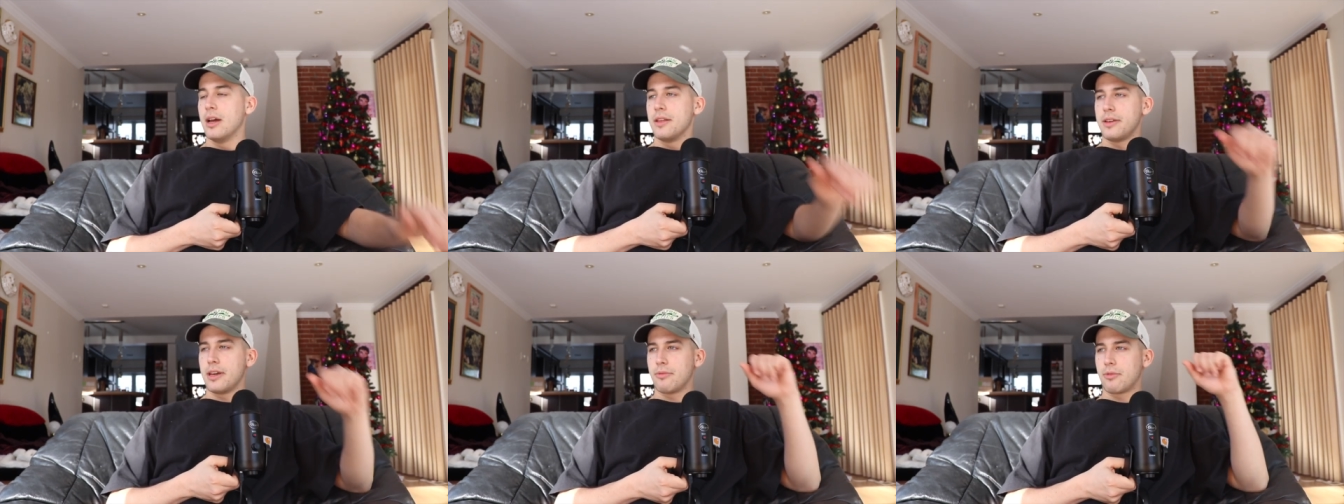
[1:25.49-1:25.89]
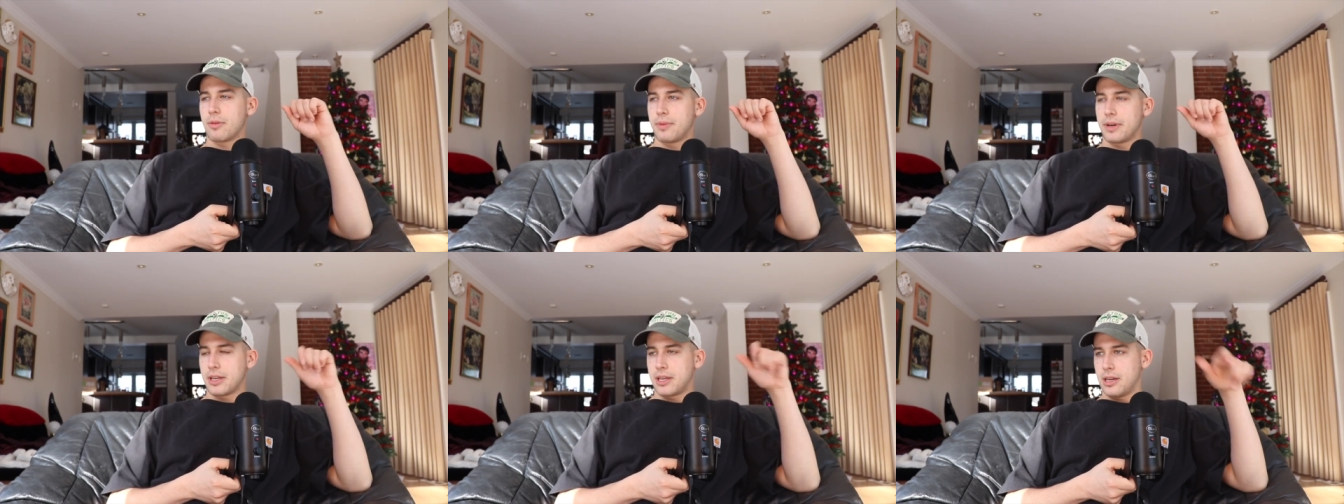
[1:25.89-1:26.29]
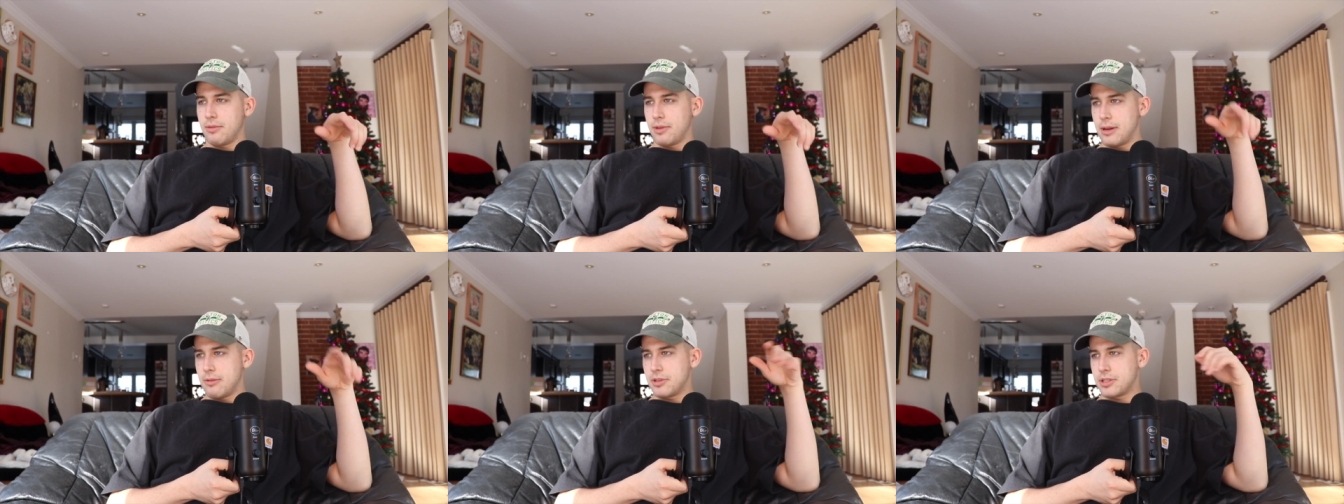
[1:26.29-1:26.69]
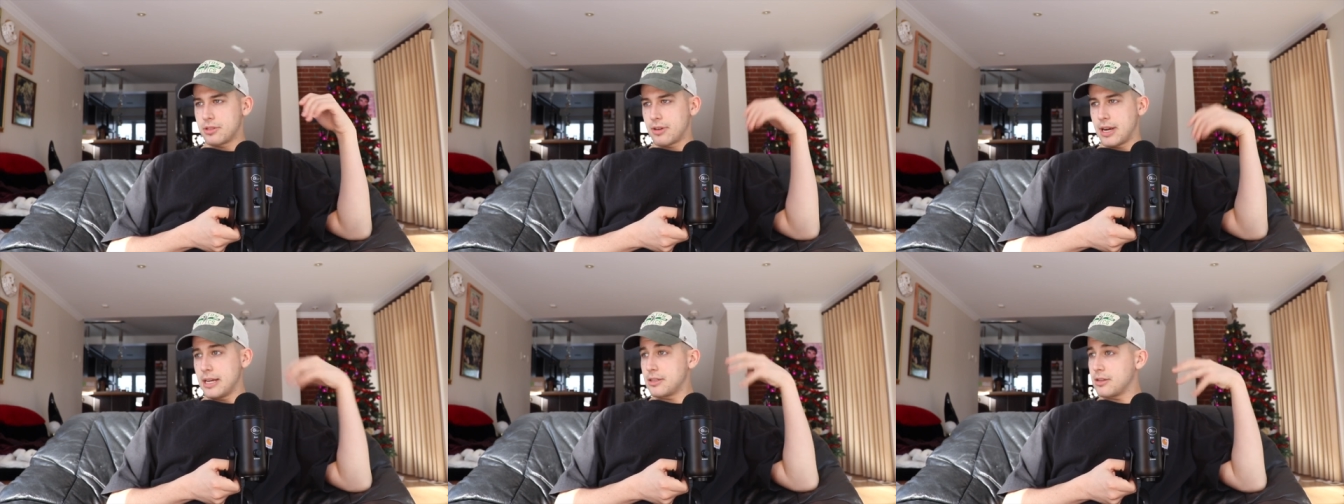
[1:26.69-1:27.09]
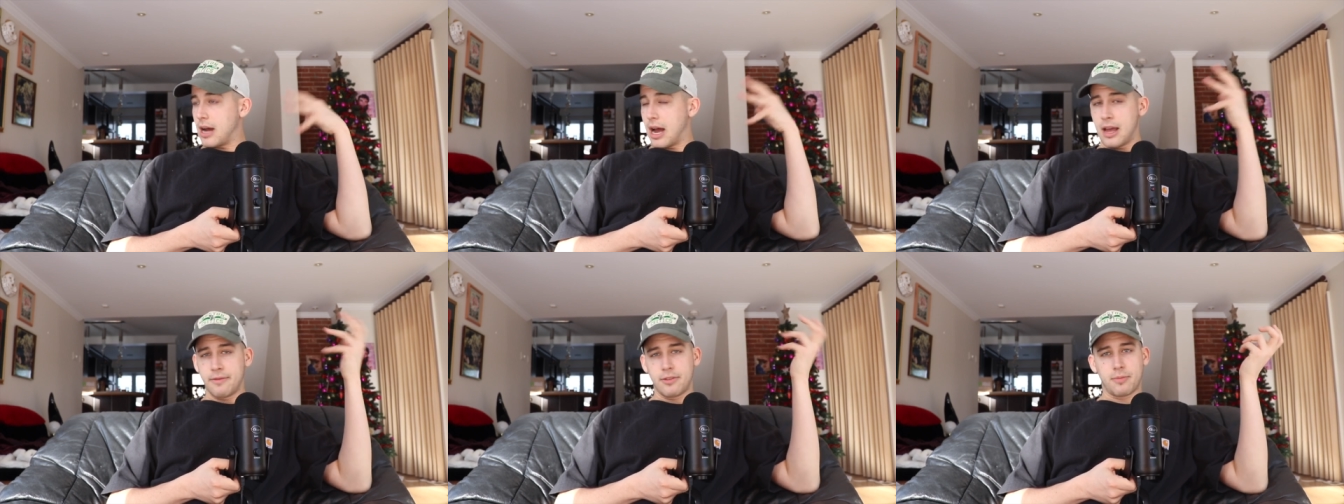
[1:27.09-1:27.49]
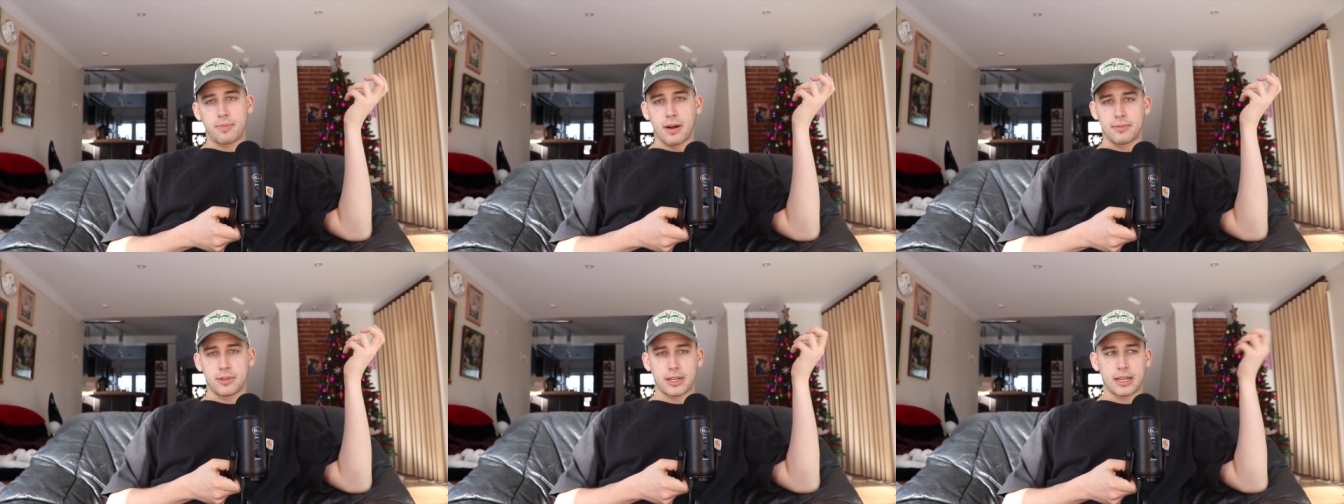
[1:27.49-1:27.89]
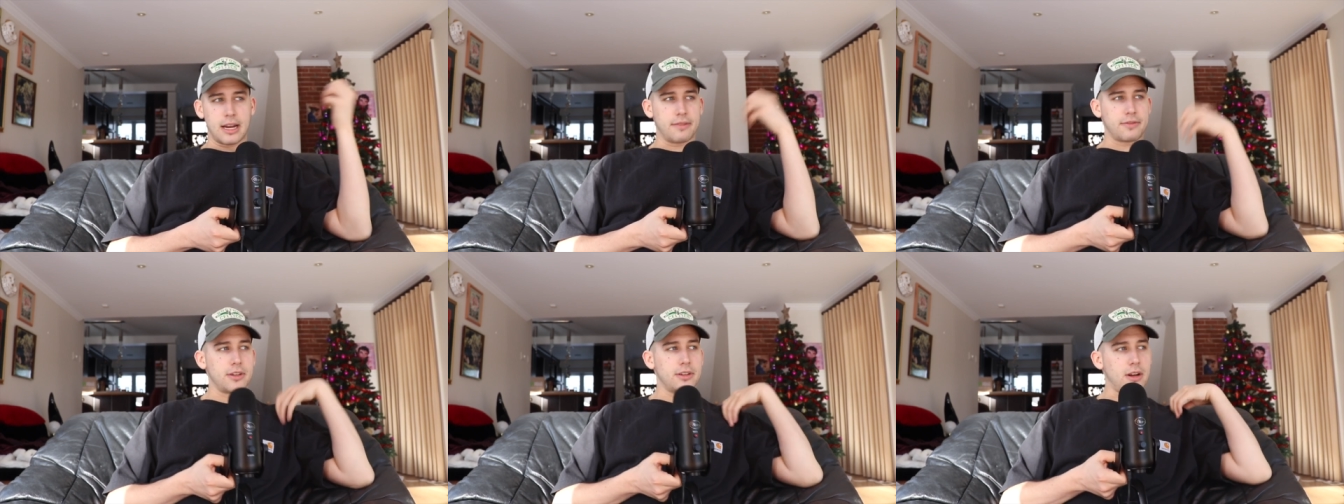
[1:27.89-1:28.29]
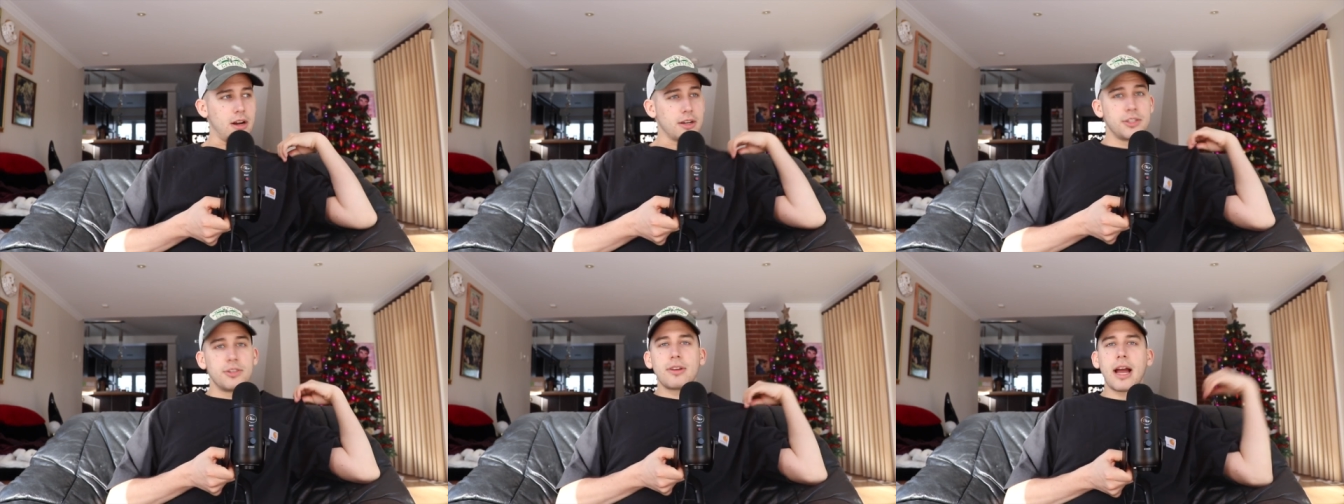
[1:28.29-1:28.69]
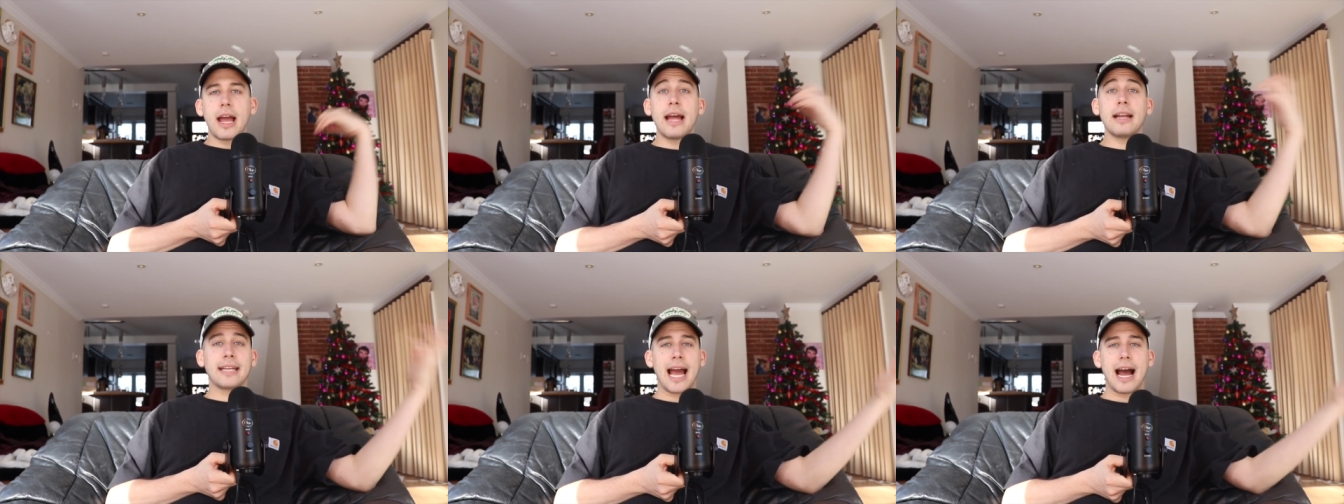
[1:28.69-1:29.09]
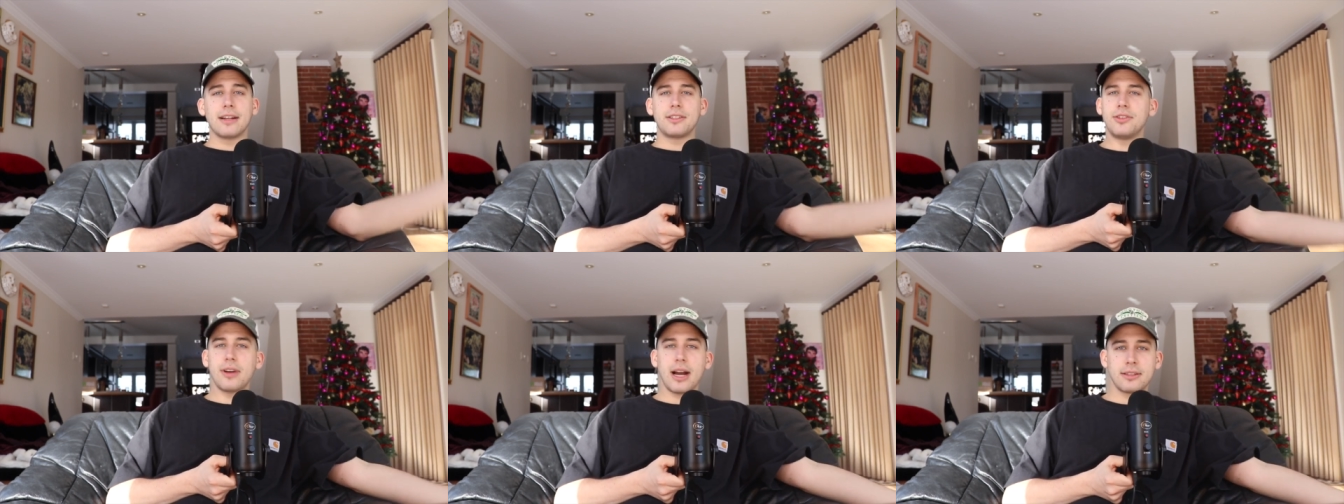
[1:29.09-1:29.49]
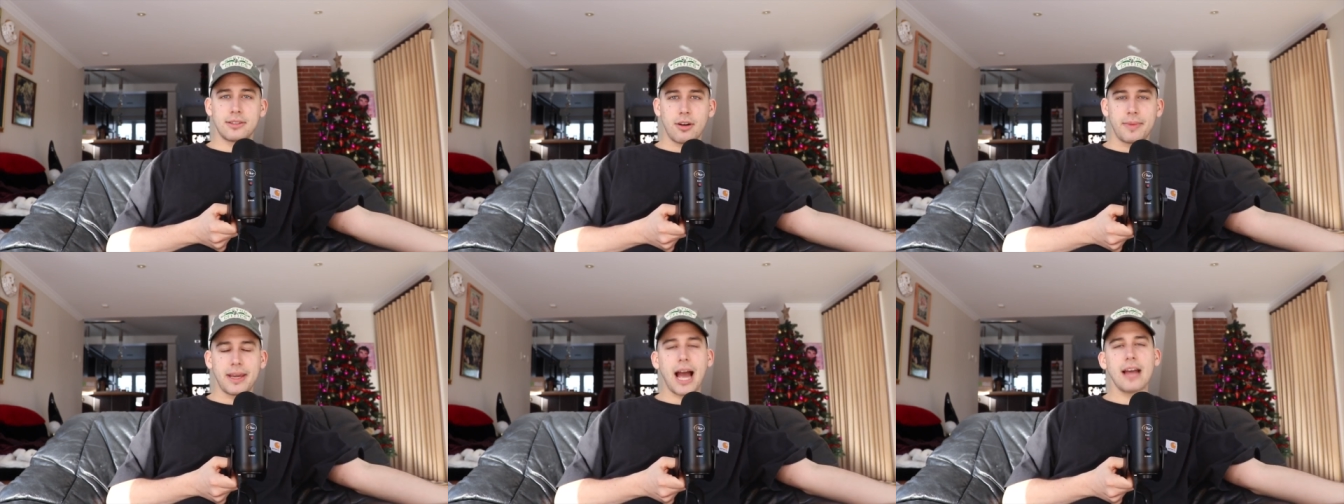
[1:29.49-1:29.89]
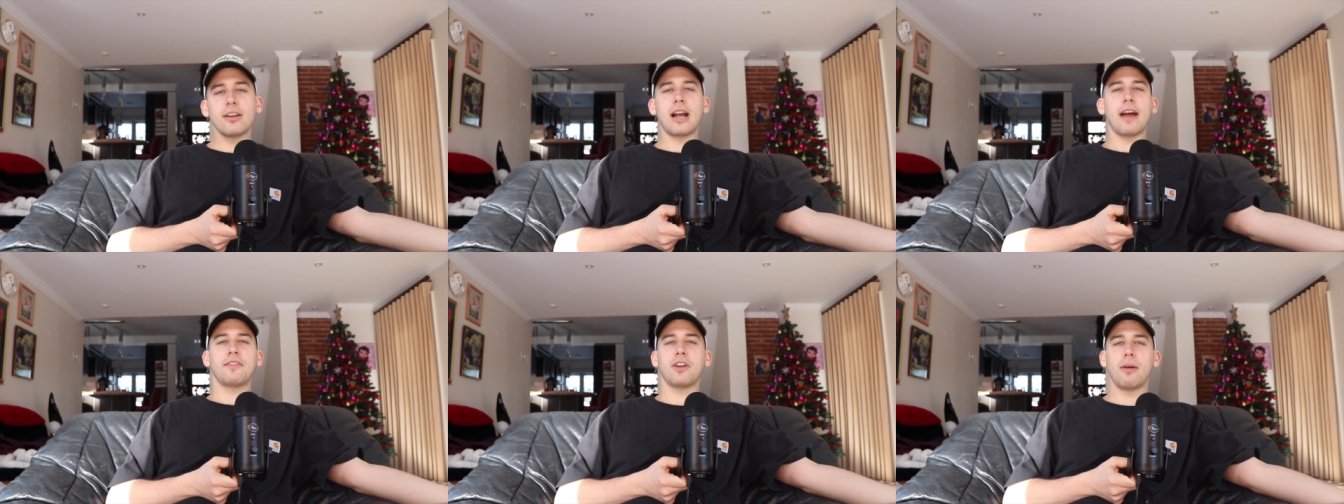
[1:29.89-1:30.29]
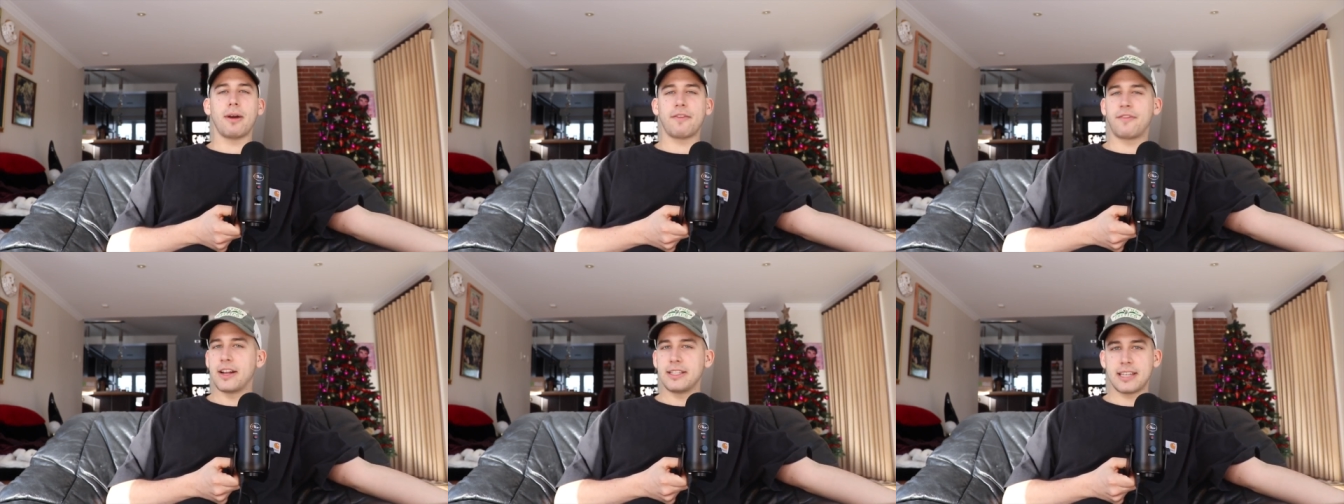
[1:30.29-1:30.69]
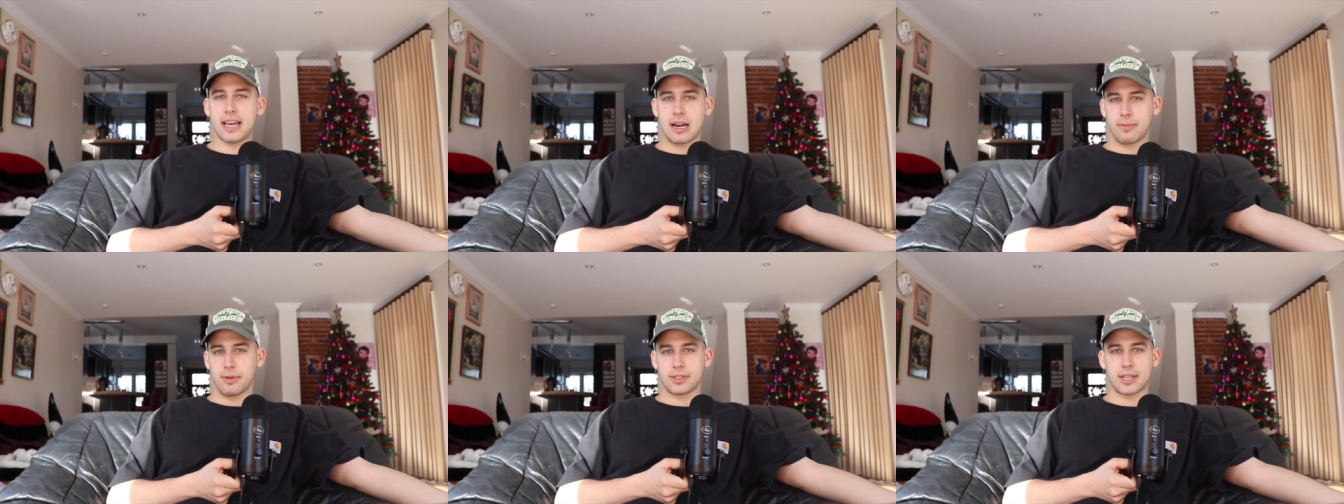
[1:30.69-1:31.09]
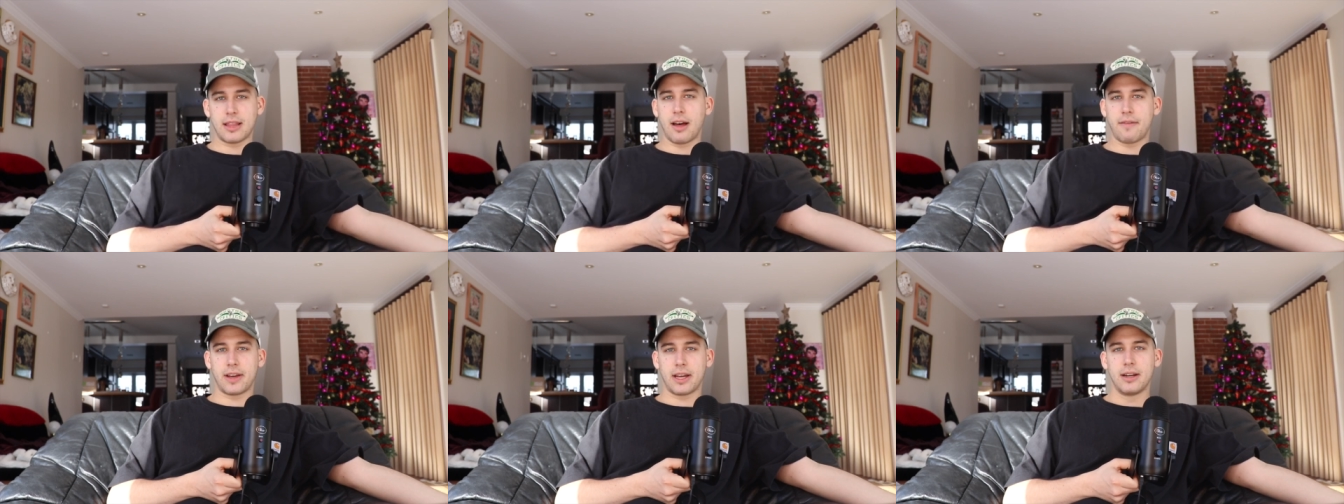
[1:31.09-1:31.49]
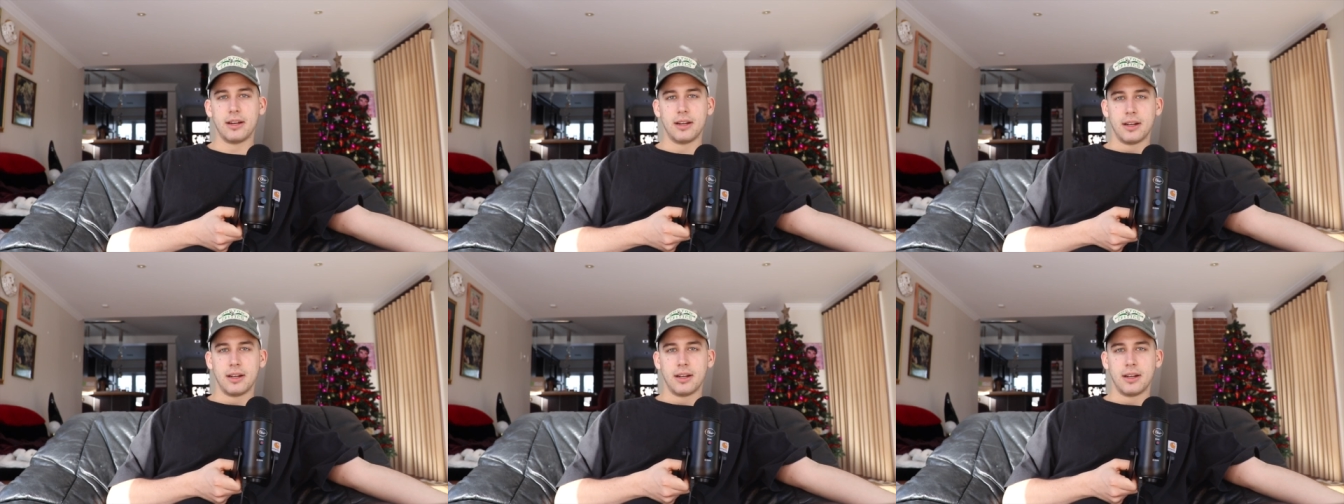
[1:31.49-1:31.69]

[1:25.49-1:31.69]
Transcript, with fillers: They didn't want to bring Kiwi, which is great. So I have no problem looking after dogs you, and cats. You guys know me. I look after all my friends' animals. I love it.